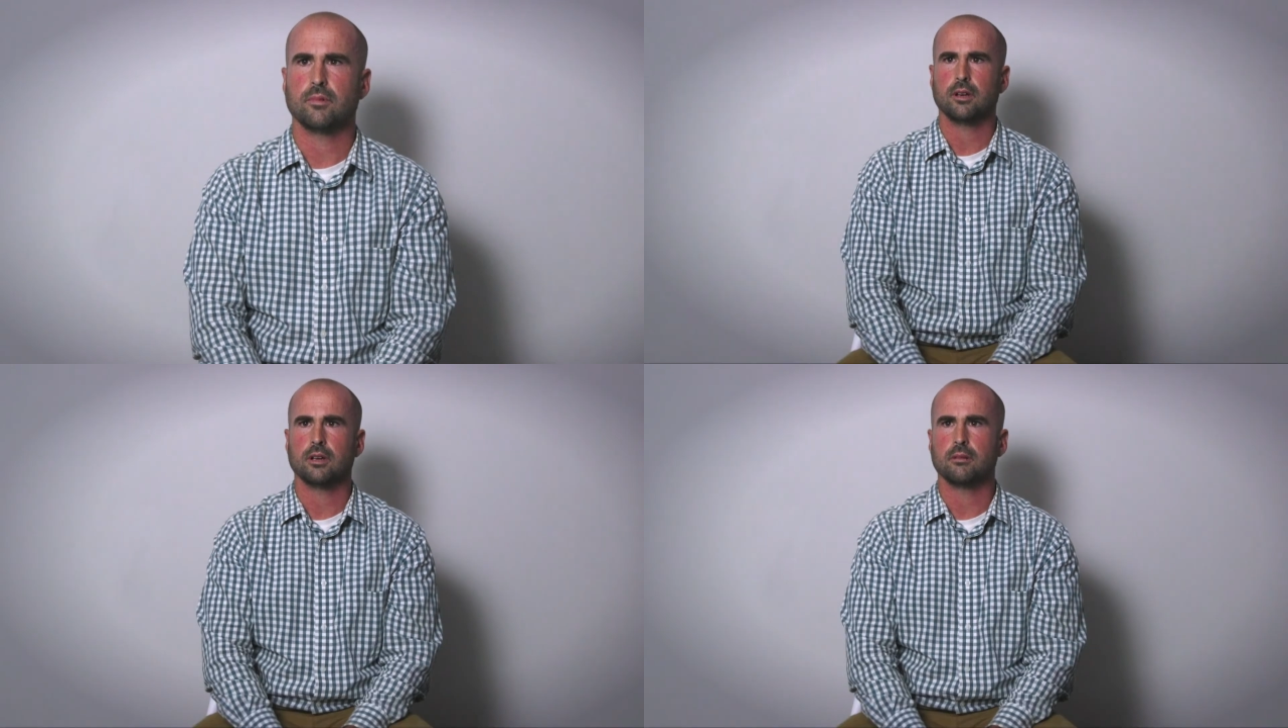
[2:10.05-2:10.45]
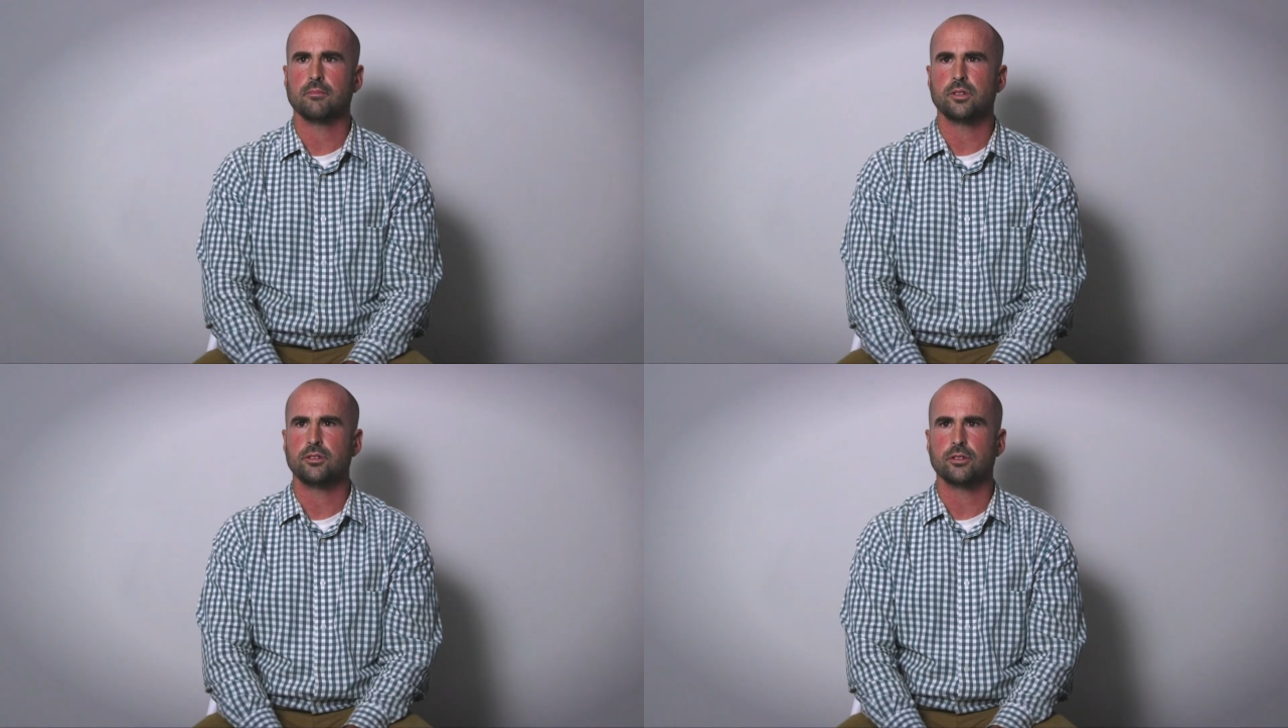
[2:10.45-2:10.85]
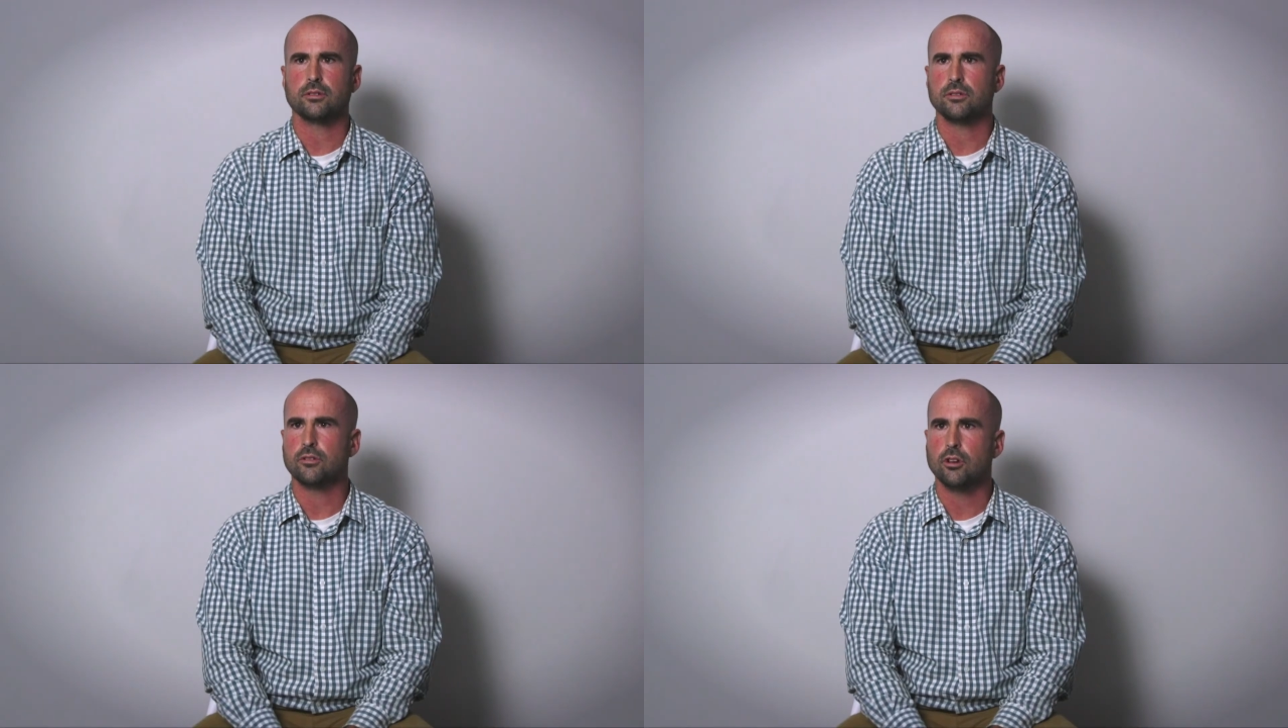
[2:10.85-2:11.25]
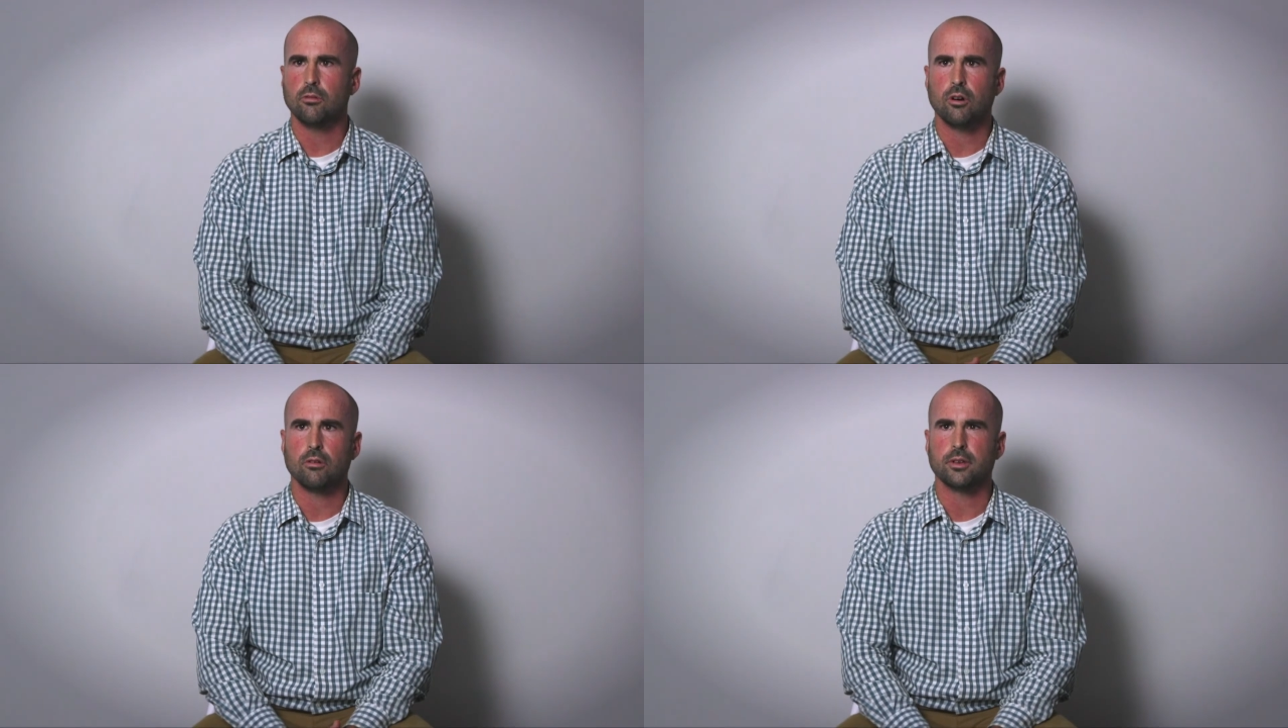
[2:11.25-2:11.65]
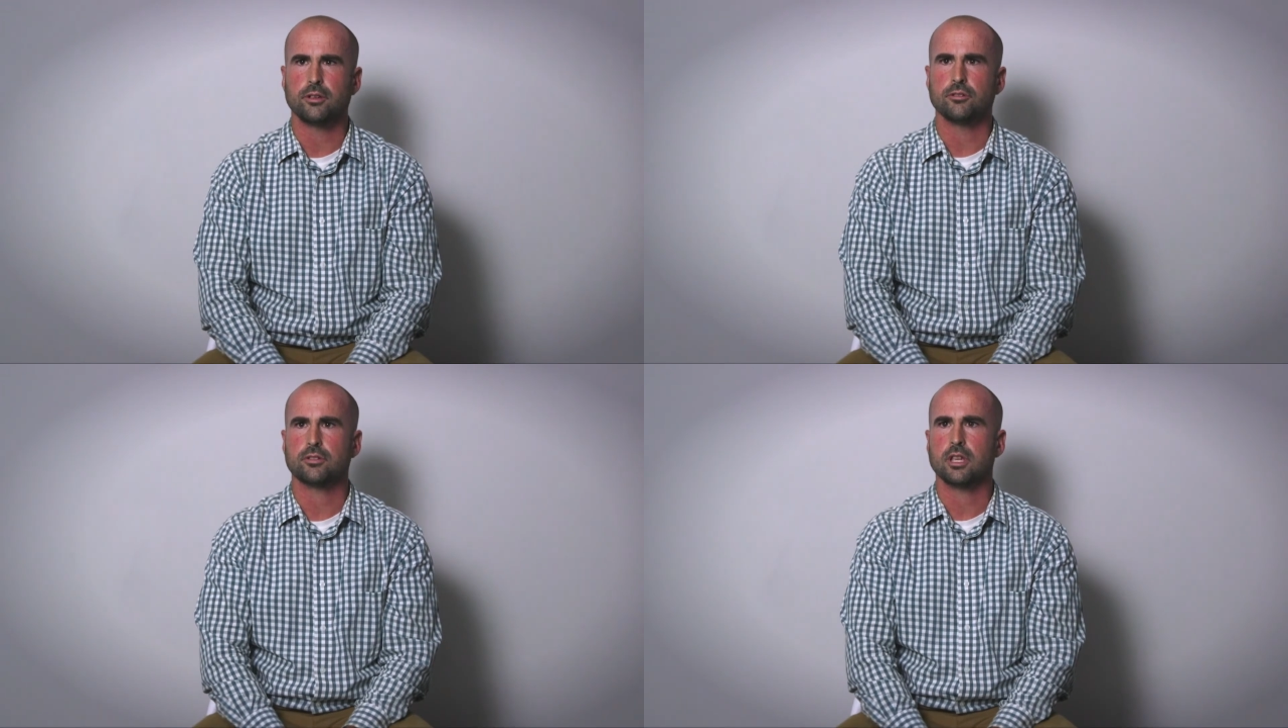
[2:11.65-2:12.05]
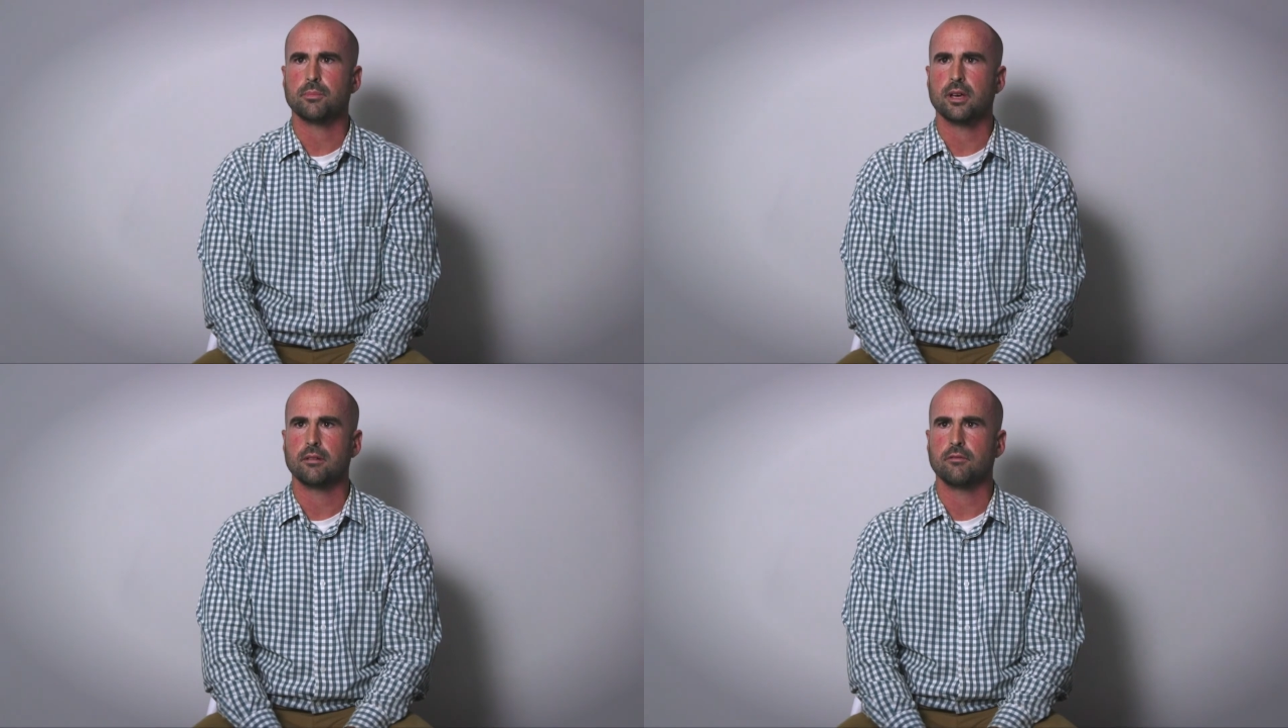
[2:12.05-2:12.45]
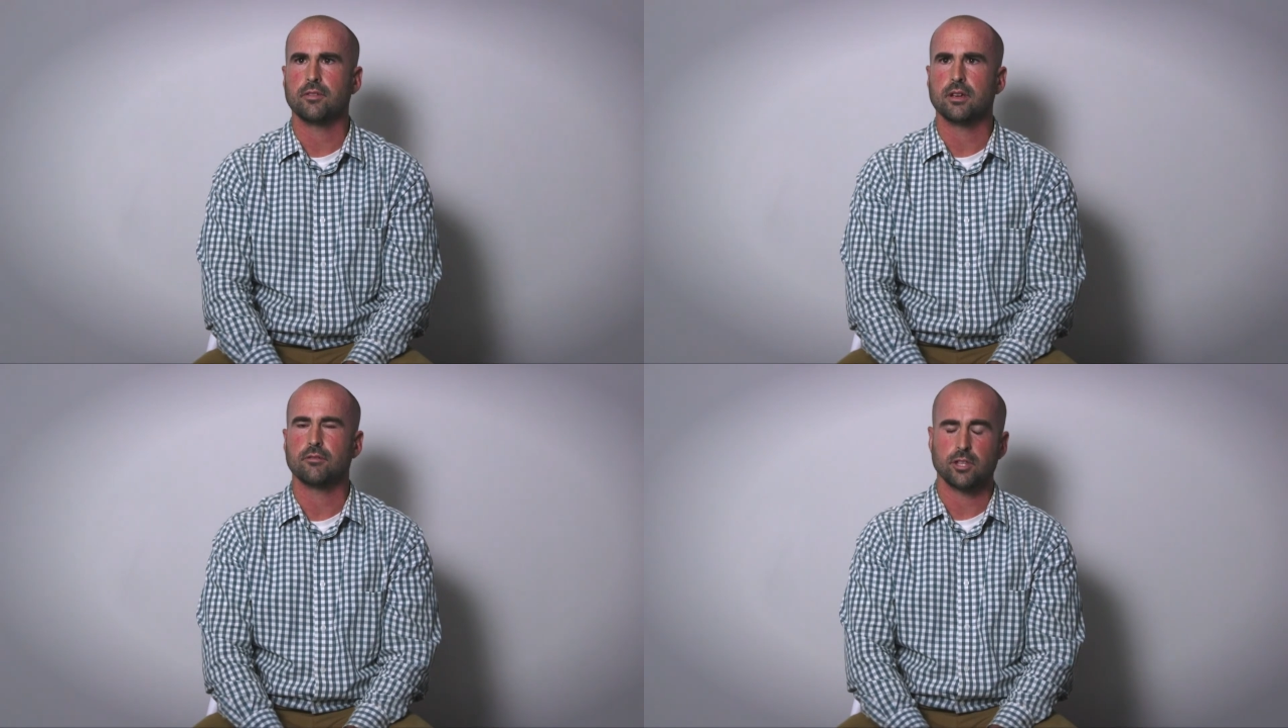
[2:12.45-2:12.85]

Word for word: um, you, just, you go all in, you step out in faith,